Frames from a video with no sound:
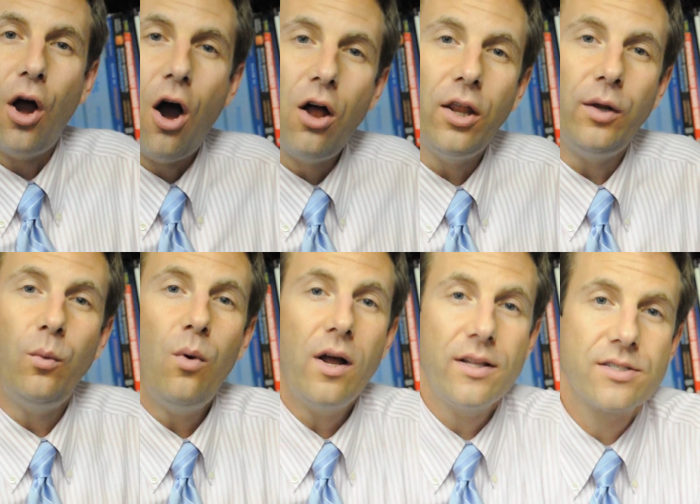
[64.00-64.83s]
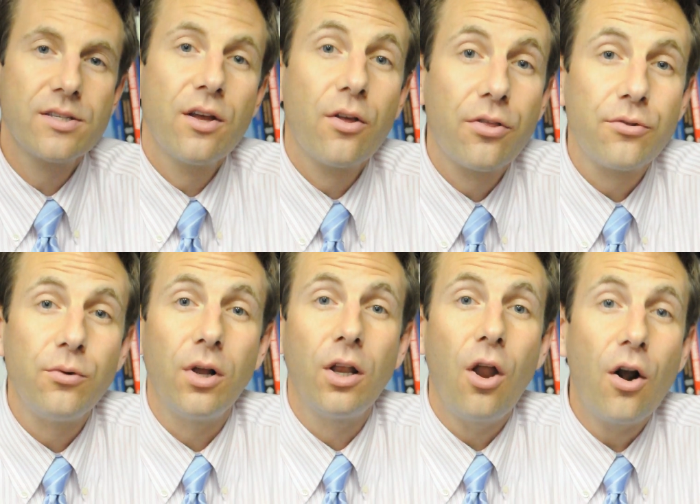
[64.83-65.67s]
all at once through
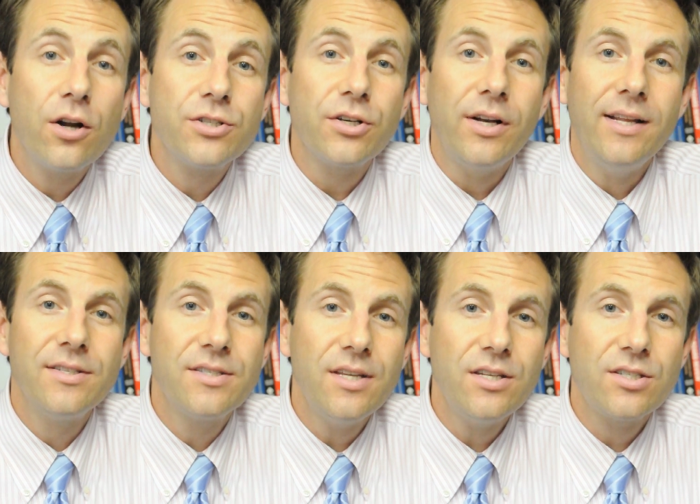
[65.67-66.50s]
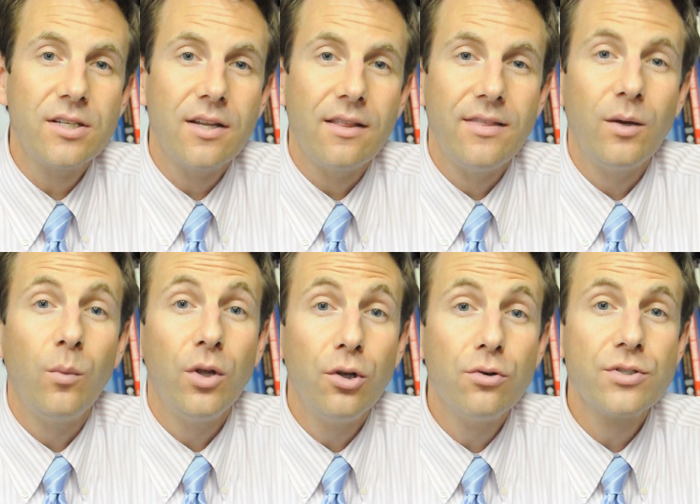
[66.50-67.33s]
a larger incision than we
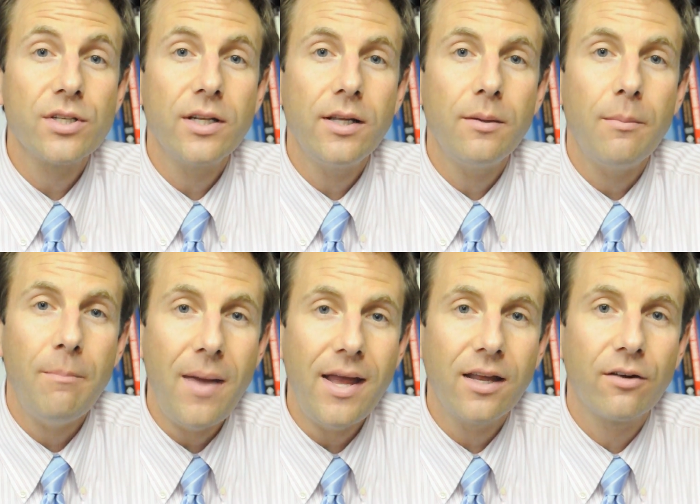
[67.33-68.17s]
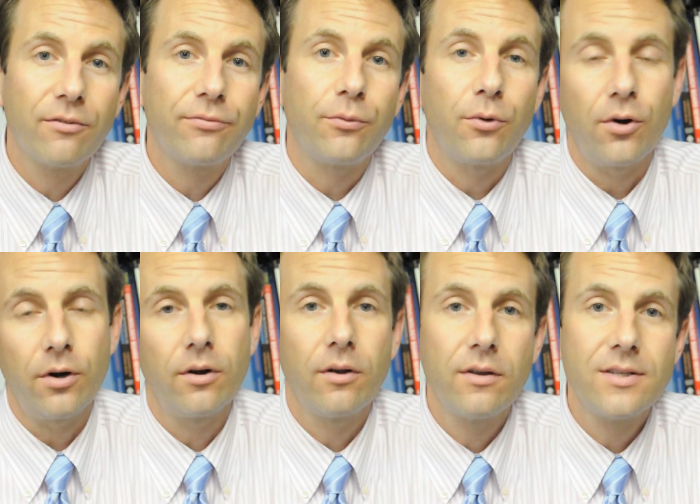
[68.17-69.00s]
usually make for
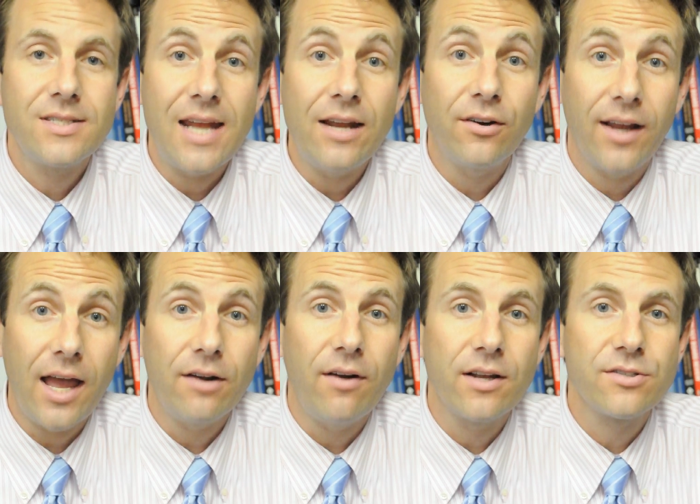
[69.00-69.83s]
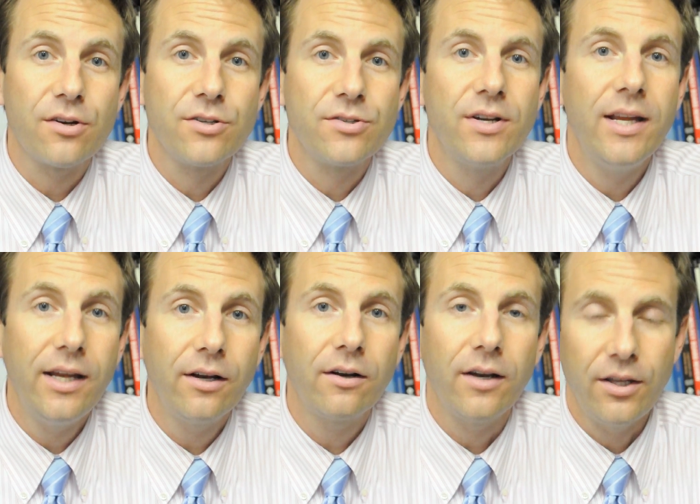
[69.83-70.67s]
standard cataract surgery
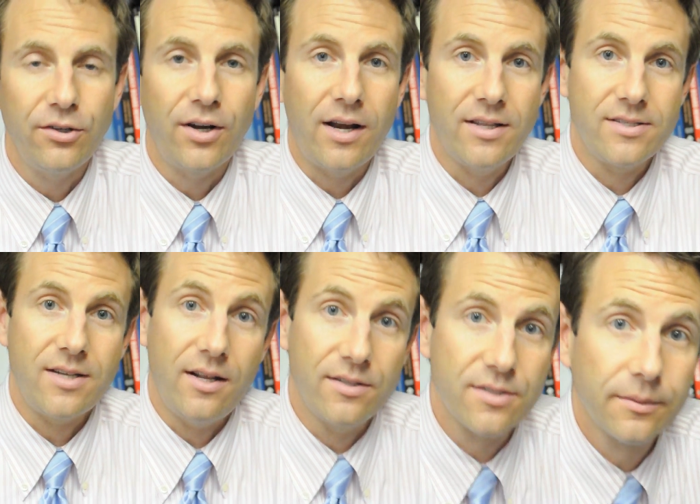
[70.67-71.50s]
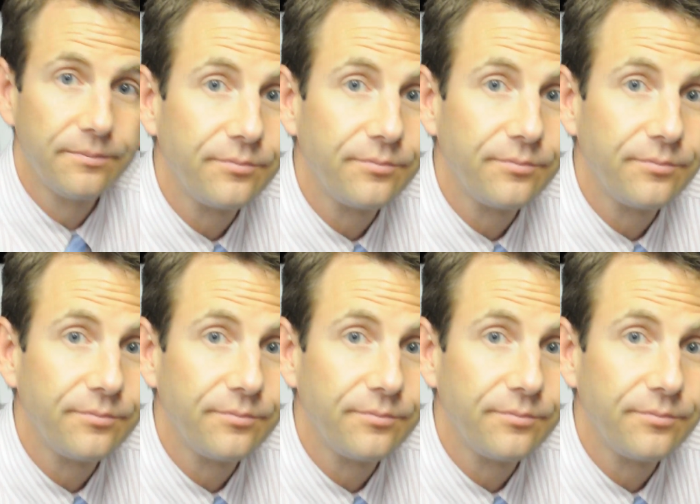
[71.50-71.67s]
here in the United States.